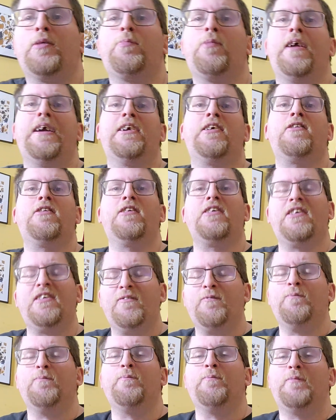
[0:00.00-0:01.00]
I'll probably
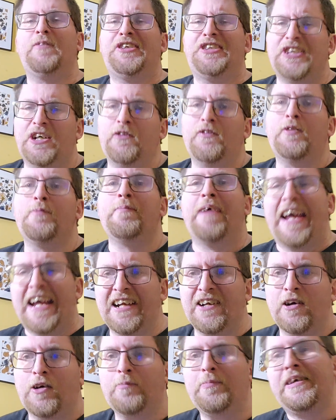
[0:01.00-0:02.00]
show the
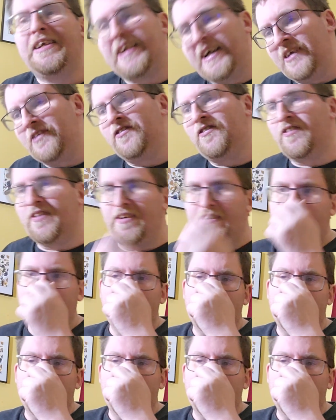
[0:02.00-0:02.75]
mango because